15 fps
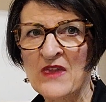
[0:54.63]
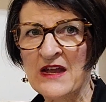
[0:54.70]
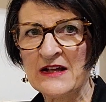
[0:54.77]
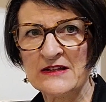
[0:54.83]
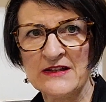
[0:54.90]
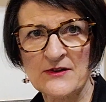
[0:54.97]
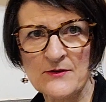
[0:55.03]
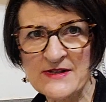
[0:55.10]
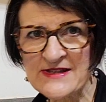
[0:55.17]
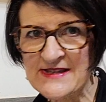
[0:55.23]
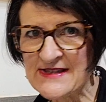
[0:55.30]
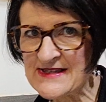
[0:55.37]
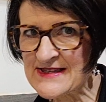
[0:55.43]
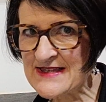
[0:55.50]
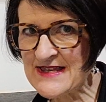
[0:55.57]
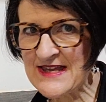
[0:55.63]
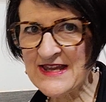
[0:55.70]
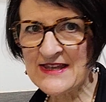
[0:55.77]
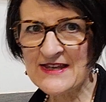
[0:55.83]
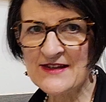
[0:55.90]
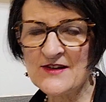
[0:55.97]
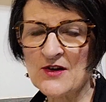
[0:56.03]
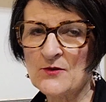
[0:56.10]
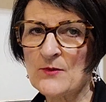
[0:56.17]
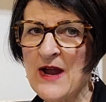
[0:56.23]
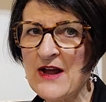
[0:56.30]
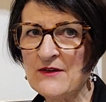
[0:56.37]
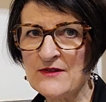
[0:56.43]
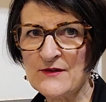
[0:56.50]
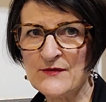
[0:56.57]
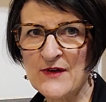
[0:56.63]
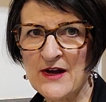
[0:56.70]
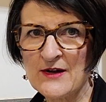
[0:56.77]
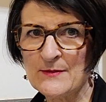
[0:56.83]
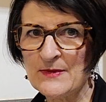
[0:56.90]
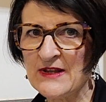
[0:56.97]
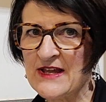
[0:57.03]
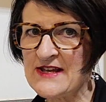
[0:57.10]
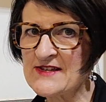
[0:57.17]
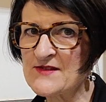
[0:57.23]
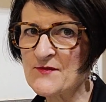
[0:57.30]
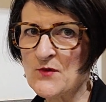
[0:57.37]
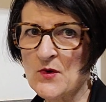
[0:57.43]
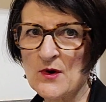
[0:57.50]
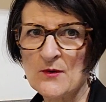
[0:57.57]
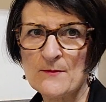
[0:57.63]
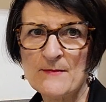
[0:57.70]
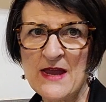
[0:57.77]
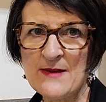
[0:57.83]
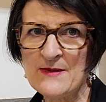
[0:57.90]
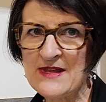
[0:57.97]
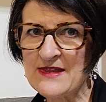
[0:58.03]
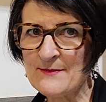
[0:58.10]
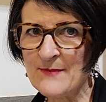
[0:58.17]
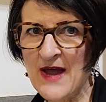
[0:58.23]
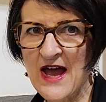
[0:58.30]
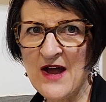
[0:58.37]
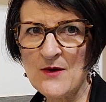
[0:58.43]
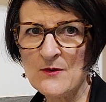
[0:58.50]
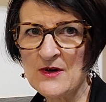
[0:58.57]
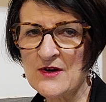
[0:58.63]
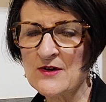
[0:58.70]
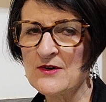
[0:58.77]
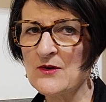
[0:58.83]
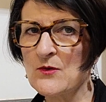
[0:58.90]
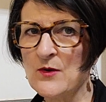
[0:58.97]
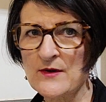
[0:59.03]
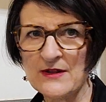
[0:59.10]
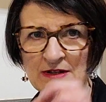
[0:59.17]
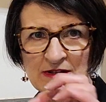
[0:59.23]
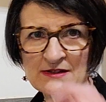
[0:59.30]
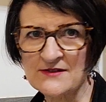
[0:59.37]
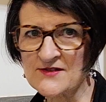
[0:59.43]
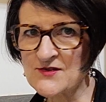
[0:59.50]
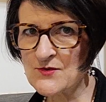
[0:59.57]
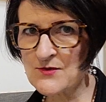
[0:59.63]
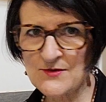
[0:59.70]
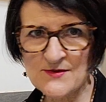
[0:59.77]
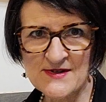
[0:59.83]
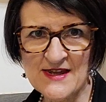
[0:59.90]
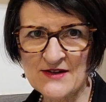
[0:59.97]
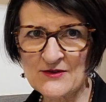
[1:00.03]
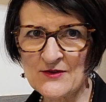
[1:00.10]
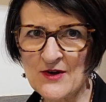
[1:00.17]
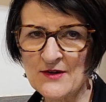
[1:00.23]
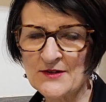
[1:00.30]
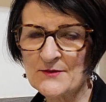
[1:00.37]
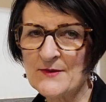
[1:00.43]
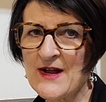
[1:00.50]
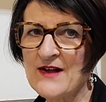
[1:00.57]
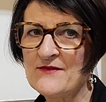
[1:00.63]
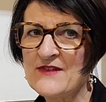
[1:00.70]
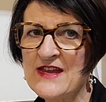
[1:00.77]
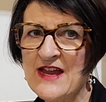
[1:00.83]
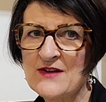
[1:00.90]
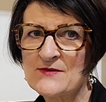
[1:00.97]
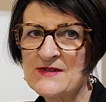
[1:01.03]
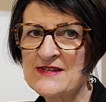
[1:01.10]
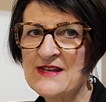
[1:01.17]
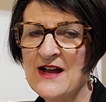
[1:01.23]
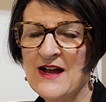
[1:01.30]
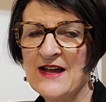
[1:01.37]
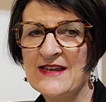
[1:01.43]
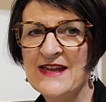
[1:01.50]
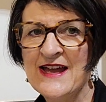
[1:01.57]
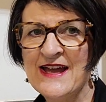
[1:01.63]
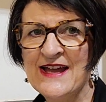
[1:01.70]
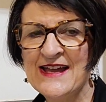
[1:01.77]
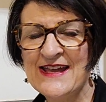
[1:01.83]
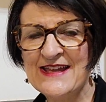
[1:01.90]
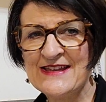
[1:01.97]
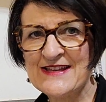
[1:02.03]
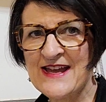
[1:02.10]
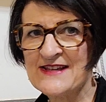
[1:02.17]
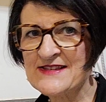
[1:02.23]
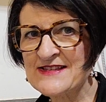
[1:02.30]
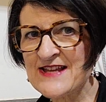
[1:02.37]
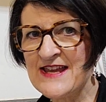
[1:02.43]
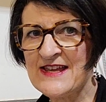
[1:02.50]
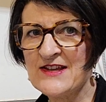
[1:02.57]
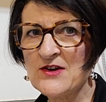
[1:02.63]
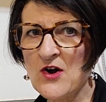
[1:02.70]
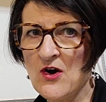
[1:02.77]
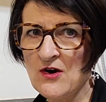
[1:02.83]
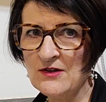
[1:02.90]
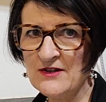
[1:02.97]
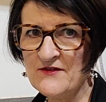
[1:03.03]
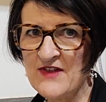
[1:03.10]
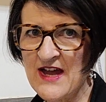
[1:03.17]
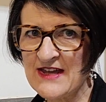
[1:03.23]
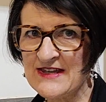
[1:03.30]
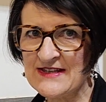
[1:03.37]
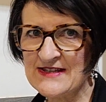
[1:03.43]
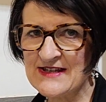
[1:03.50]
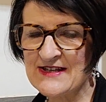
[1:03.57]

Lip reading: clearances needed around the fireplace for maybe the power or the little screws that are all around the outside. It has taken all of that into